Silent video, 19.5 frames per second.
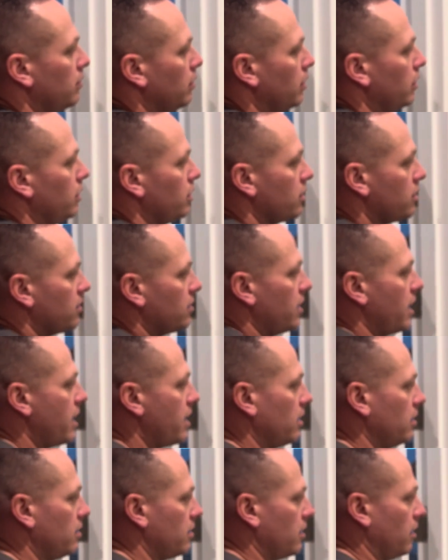And just sand
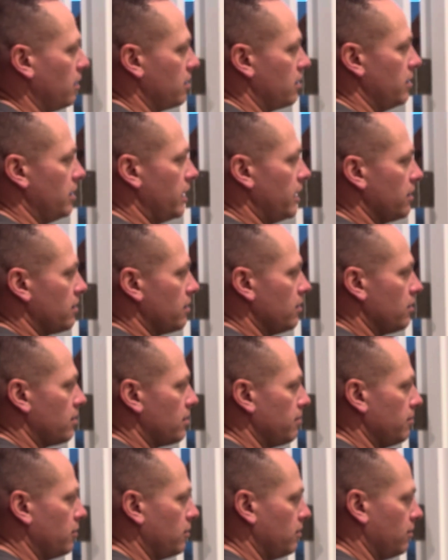until it's nice and
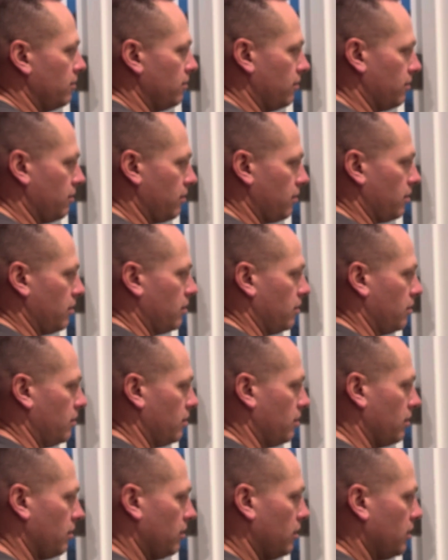smooth.
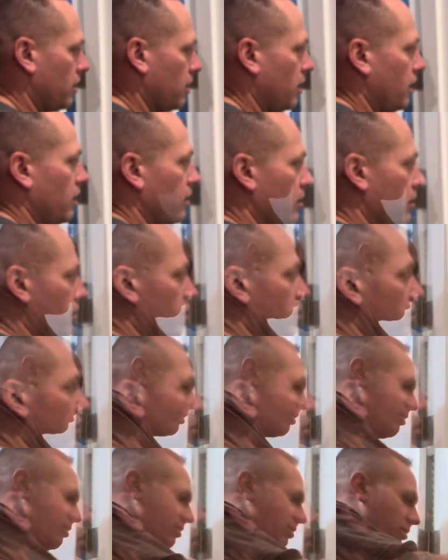Okay.
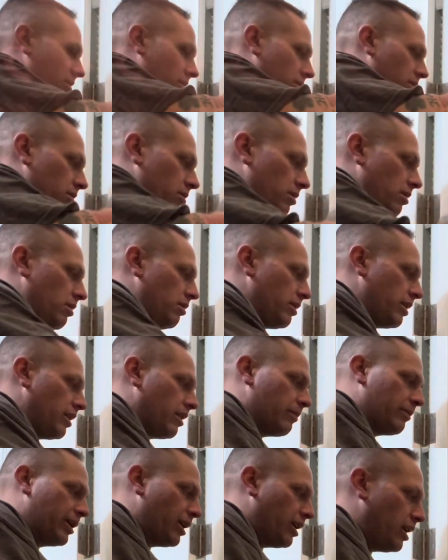So here
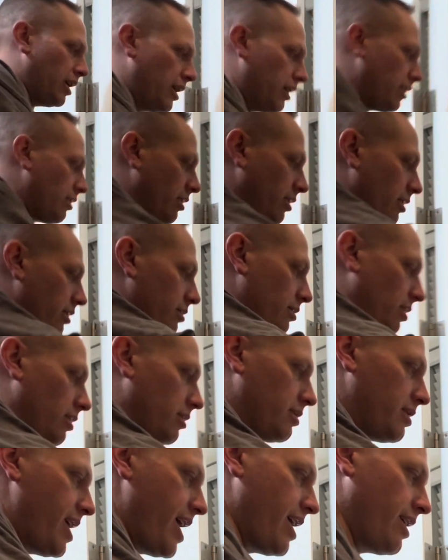we are. It's all
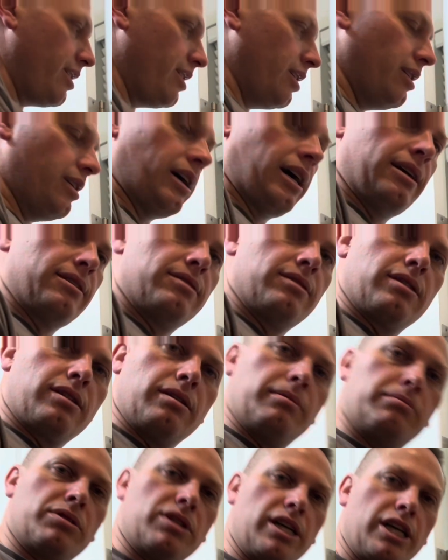sanded. I took a
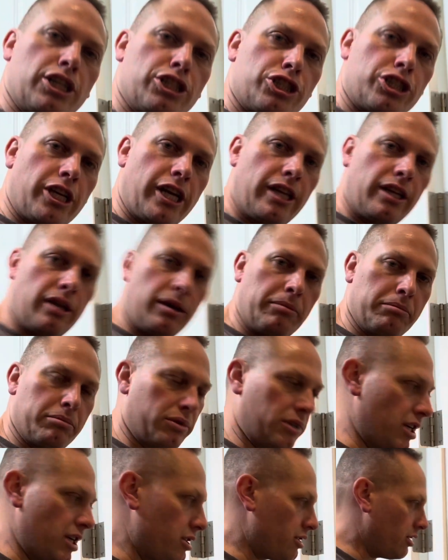brush and I
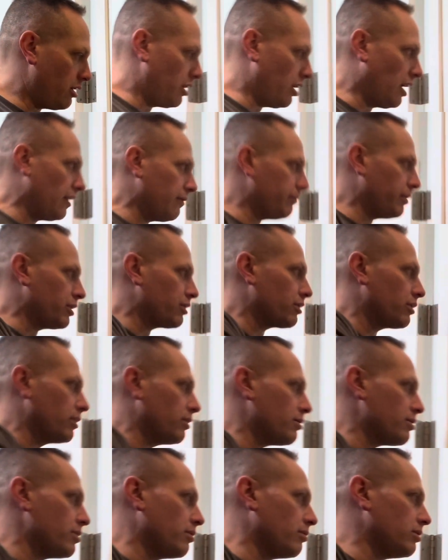brushed it off, make sure
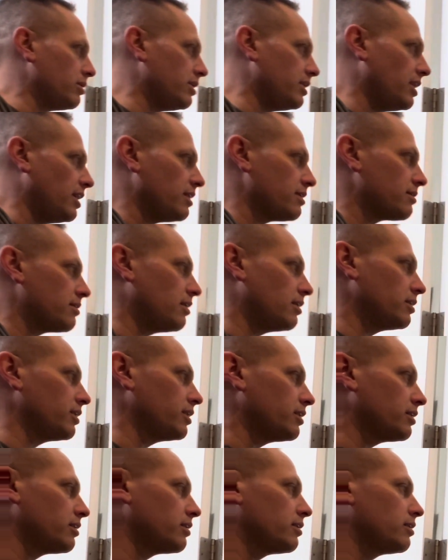there's no dust on here.